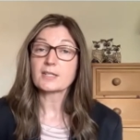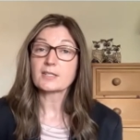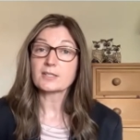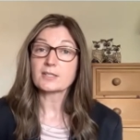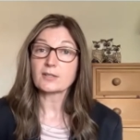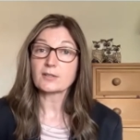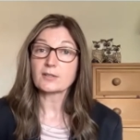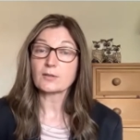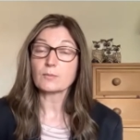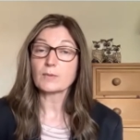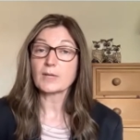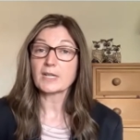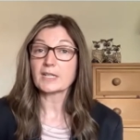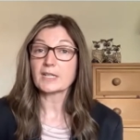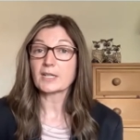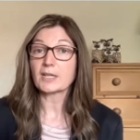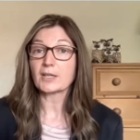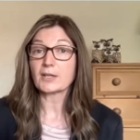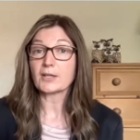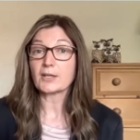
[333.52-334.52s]
so that we
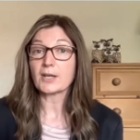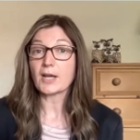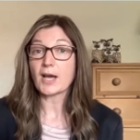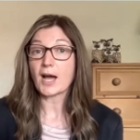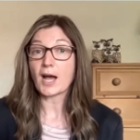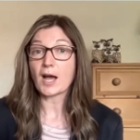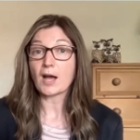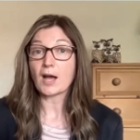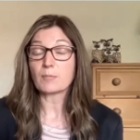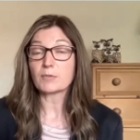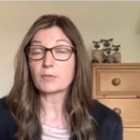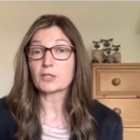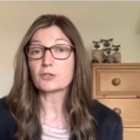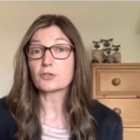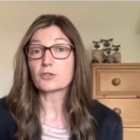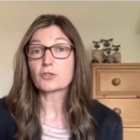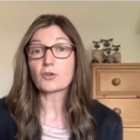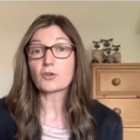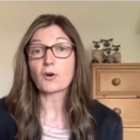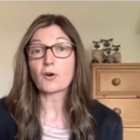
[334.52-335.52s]
can um,
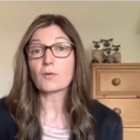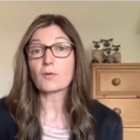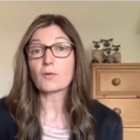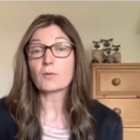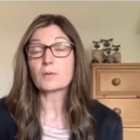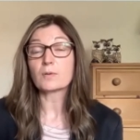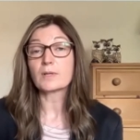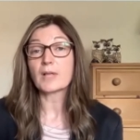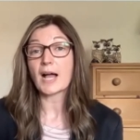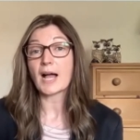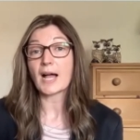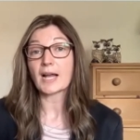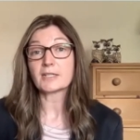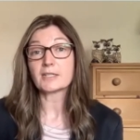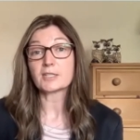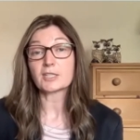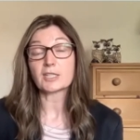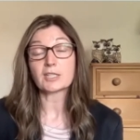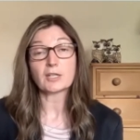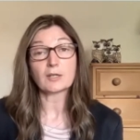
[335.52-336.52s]
control
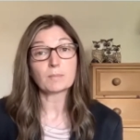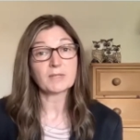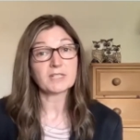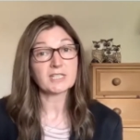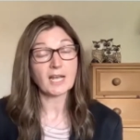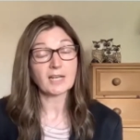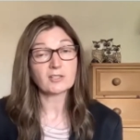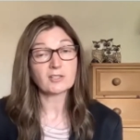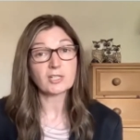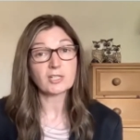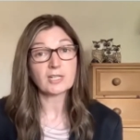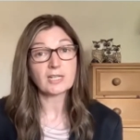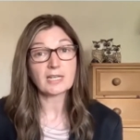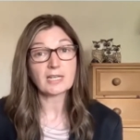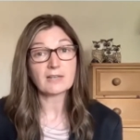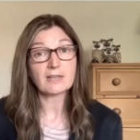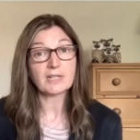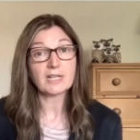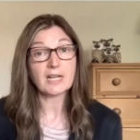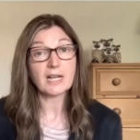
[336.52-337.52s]
and you know potentially
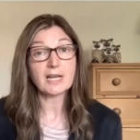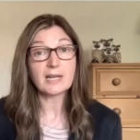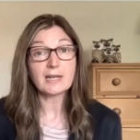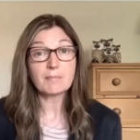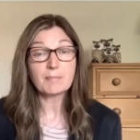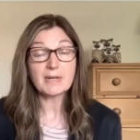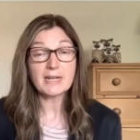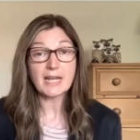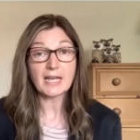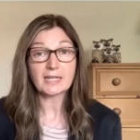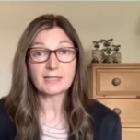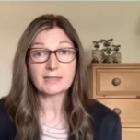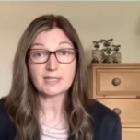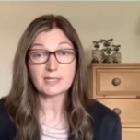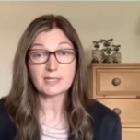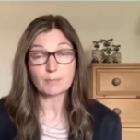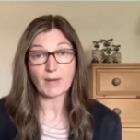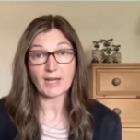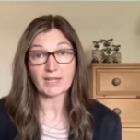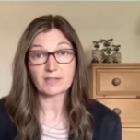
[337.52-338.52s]
even eliminate
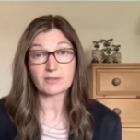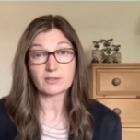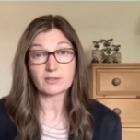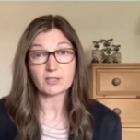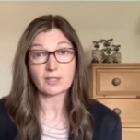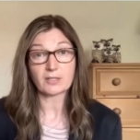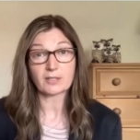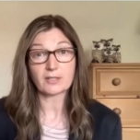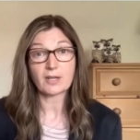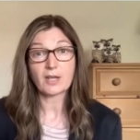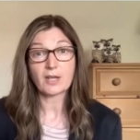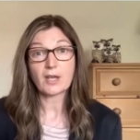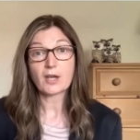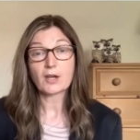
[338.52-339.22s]
this pathogen